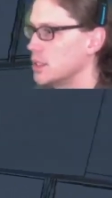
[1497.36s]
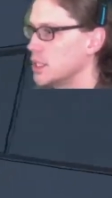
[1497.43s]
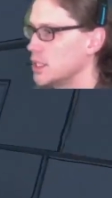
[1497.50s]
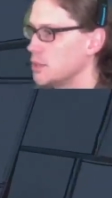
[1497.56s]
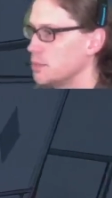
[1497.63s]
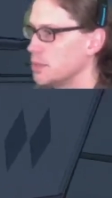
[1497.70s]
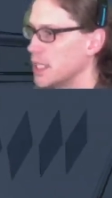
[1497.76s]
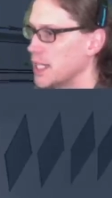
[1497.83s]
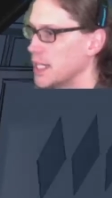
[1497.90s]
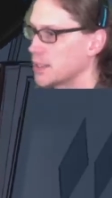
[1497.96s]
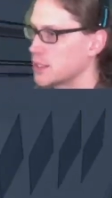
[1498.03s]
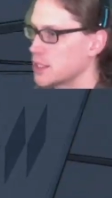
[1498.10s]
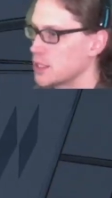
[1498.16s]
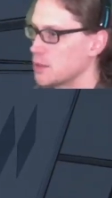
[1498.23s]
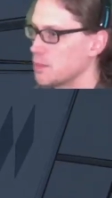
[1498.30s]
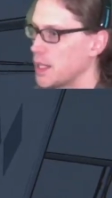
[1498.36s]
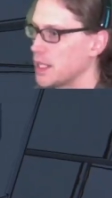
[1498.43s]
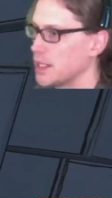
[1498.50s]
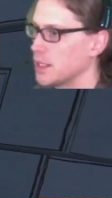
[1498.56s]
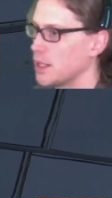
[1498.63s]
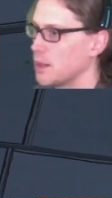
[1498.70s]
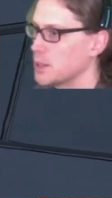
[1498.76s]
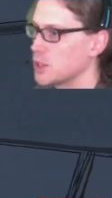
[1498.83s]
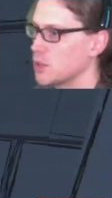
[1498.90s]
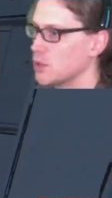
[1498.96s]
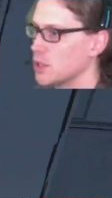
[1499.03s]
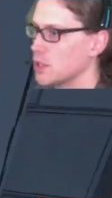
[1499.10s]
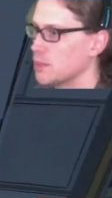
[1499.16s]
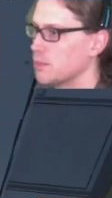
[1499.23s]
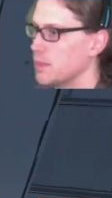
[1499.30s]
Digiblocks. This is apparently coming
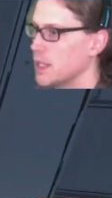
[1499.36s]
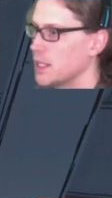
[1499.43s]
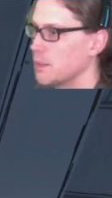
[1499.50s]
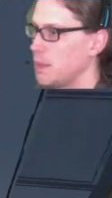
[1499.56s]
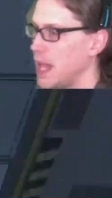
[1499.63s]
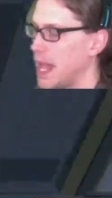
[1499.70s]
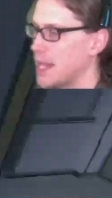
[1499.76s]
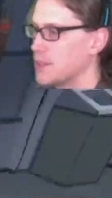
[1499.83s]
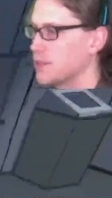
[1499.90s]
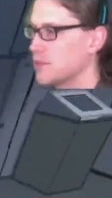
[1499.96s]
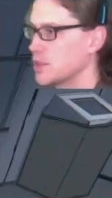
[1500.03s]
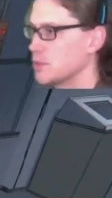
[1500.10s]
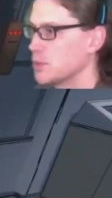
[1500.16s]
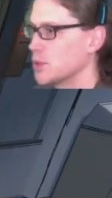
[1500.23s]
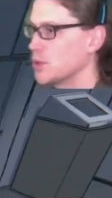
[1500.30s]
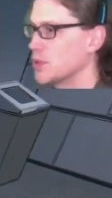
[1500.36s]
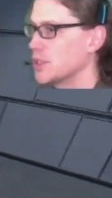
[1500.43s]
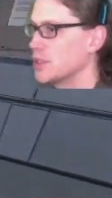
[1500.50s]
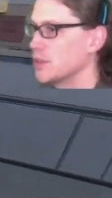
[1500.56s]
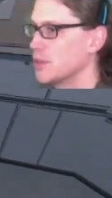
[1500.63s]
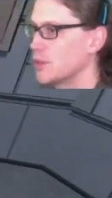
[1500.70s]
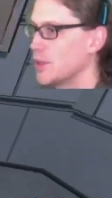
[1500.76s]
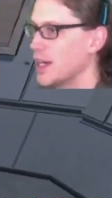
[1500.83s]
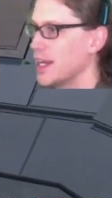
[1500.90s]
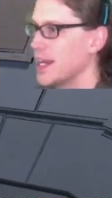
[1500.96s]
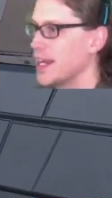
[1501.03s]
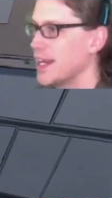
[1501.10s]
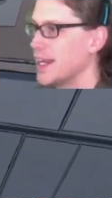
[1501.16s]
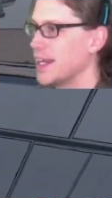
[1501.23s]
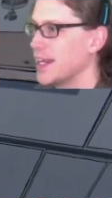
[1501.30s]
soon in a patch of some sort.
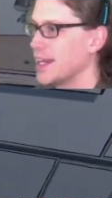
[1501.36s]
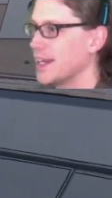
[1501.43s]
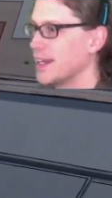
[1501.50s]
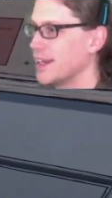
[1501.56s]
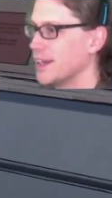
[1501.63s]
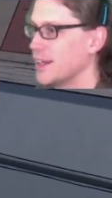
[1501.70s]
Hooray.